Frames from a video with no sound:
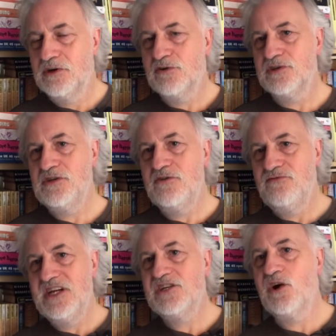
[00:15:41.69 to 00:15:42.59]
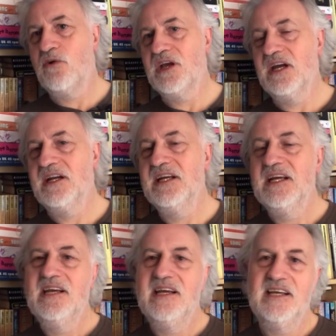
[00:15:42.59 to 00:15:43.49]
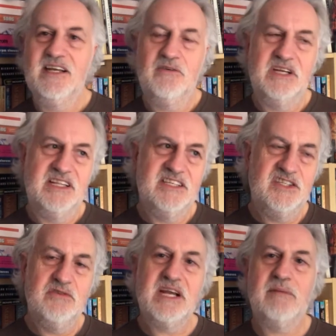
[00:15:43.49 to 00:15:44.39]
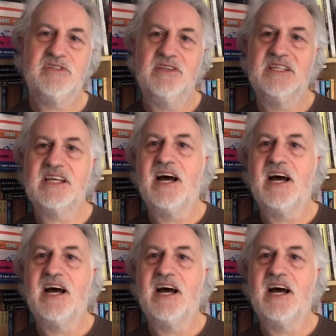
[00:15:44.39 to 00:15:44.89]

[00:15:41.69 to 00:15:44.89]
And of course, when you read Tolkien, you know, there's two camps on this.